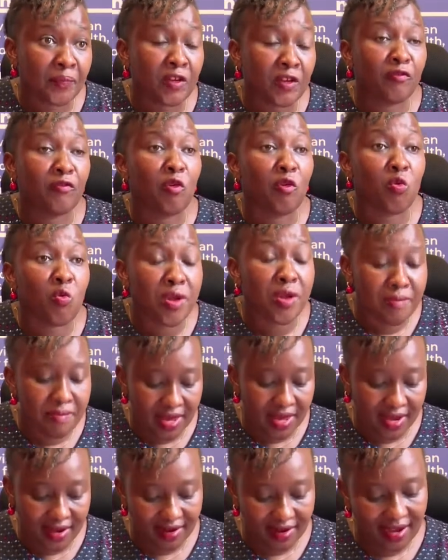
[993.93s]
for
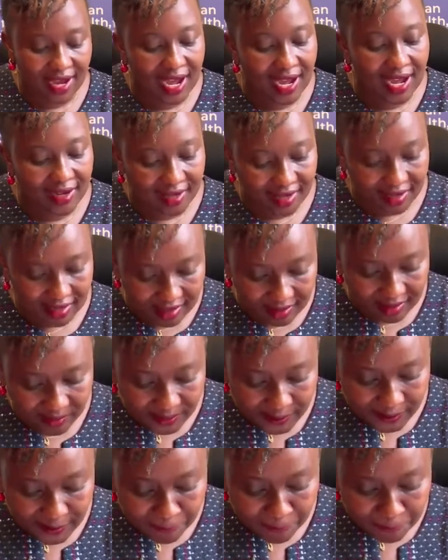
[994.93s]
women and
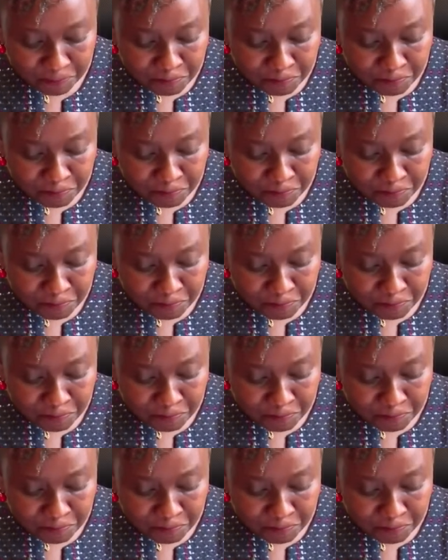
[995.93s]
girls.